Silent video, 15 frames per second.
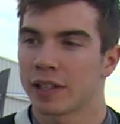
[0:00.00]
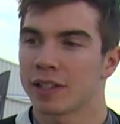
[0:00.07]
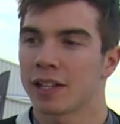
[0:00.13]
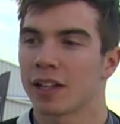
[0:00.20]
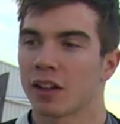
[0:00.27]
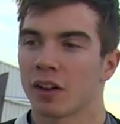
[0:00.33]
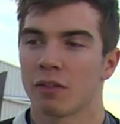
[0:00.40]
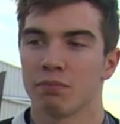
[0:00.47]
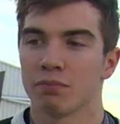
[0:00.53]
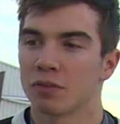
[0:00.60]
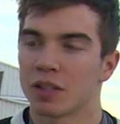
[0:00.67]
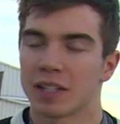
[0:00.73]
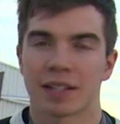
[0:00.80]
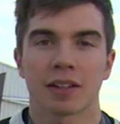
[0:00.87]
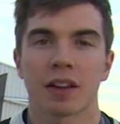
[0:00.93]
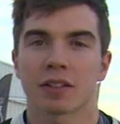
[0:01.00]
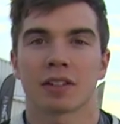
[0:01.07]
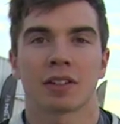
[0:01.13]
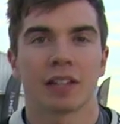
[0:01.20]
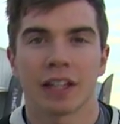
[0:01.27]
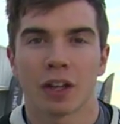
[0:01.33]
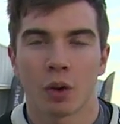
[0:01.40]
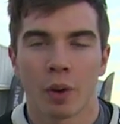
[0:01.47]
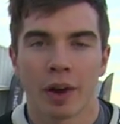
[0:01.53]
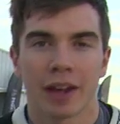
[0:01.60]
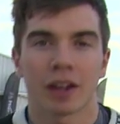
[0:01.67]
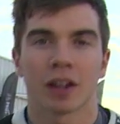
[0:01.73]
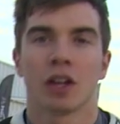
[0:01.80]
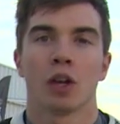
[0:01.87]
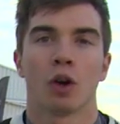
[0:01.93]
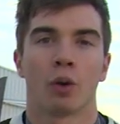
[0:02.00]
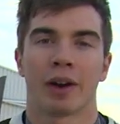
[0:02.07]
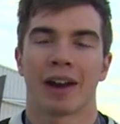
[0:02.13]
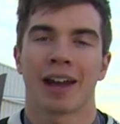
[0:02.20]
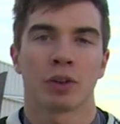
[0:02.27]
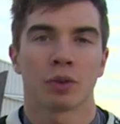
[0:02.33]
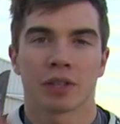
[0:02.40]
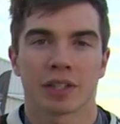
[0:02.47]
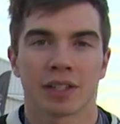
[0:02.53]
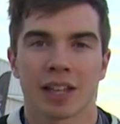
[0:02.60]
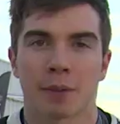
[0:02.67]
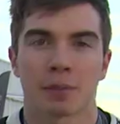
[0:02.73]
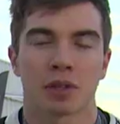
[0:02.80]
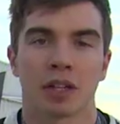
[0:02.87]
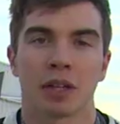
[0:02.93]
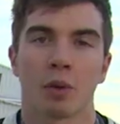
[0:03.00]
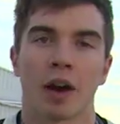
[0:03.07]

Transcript: it's either disgustingly quick or it handles exceptionally